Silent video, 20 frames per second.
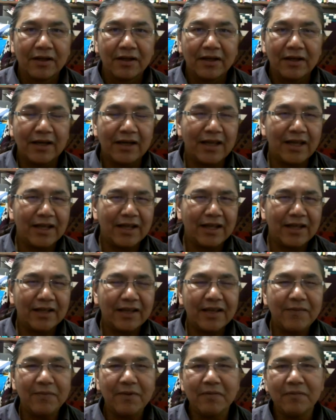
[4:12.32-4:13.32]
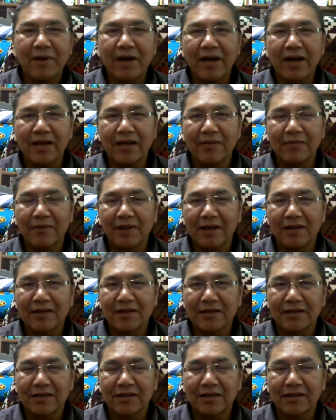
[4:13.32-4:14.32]
And keep in mind, I'm not
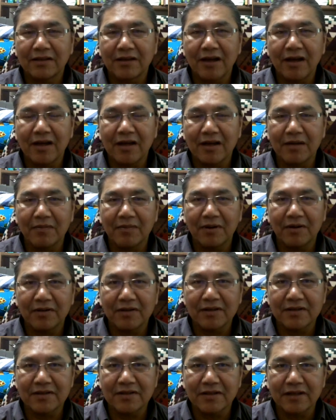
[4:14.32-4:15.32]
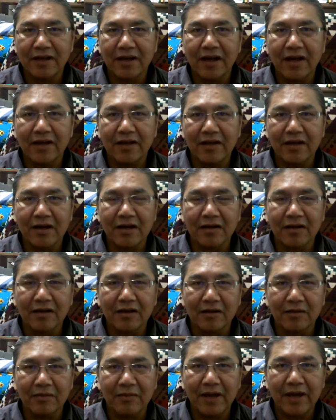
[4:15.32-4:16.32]
talking about this in a
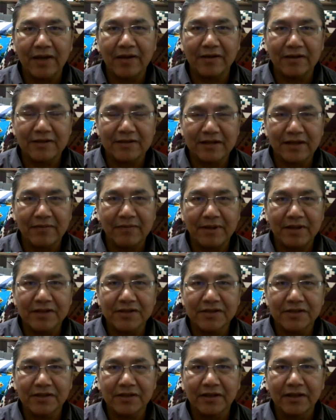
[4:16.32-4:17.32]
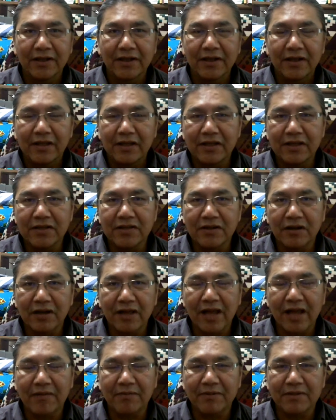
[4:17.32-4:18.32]
hierarchical manner. As I mentioned, these all
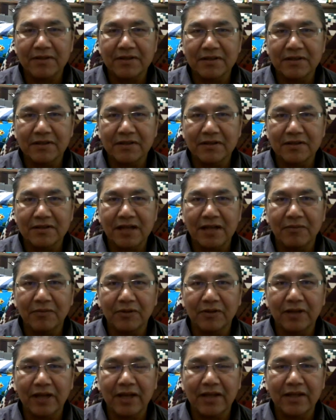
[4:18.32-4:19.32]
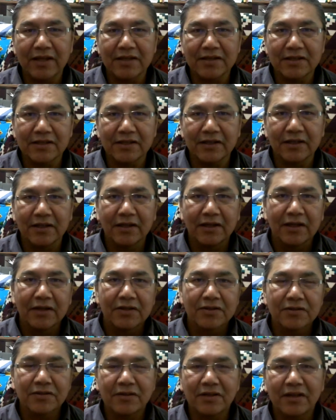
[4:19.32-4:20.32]
happen simultaneously.
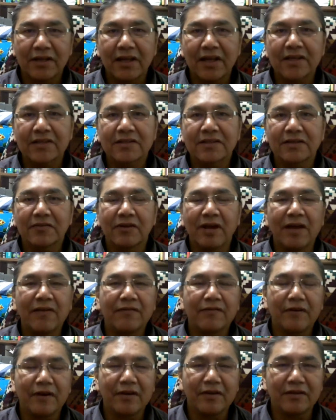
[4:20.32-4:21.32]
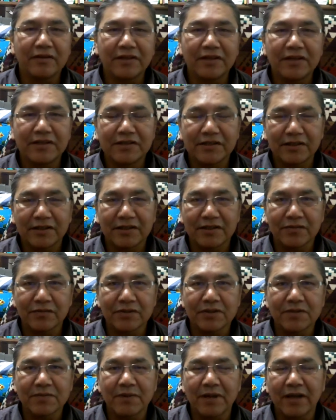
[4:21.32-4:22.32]
So the next grandfather teaching is
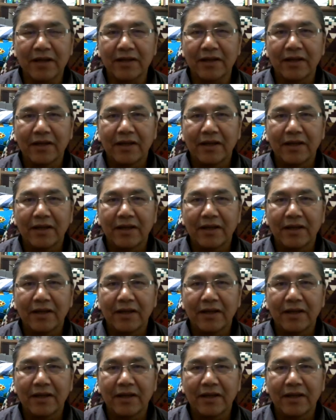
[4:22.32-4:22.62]
respect.